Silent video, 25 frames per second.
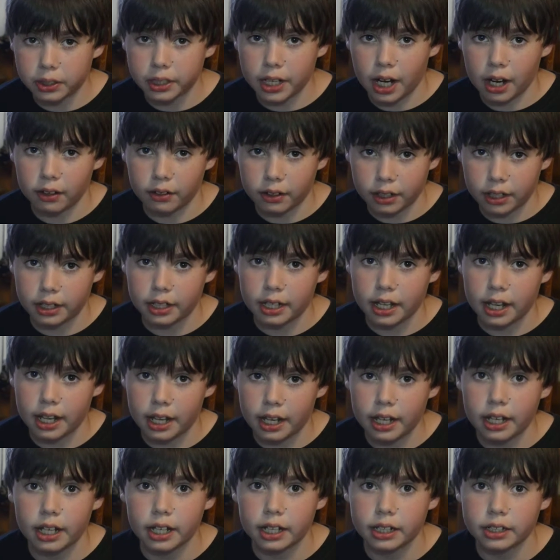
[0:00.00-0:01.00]
out in a
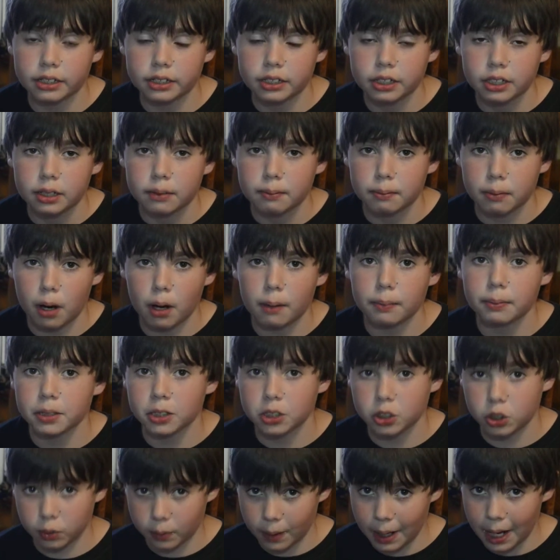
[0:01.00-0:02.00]
hand,
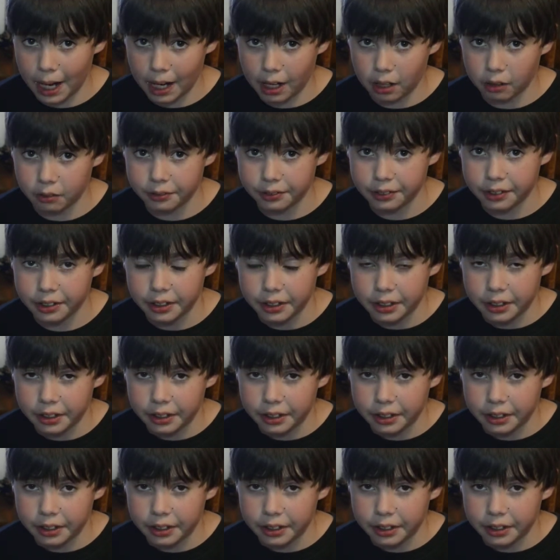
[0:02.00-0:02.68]
probably drowned,